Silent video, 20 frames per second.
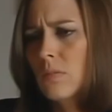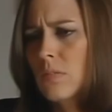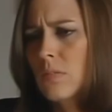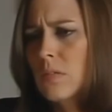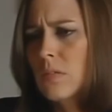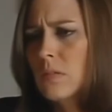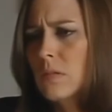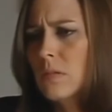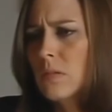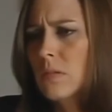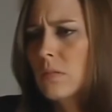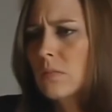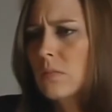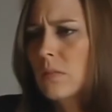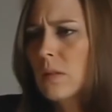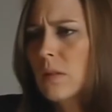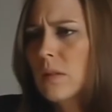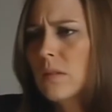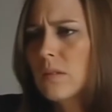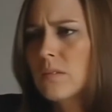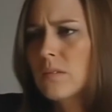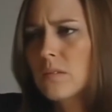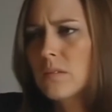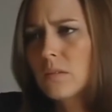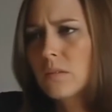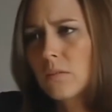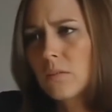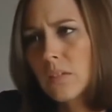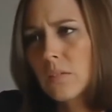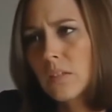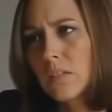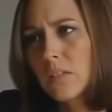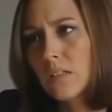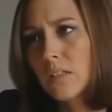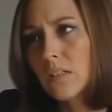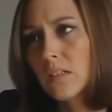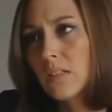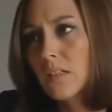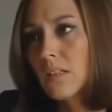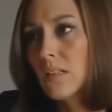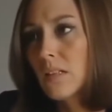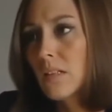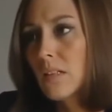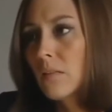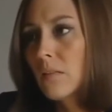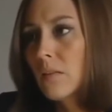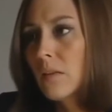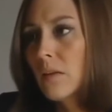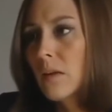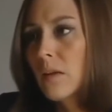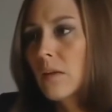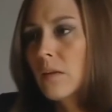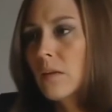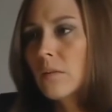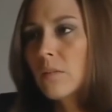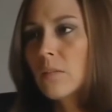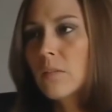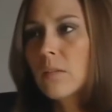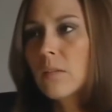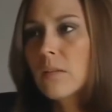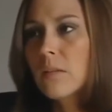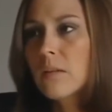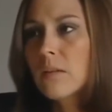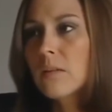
an important one about some observations that have been made.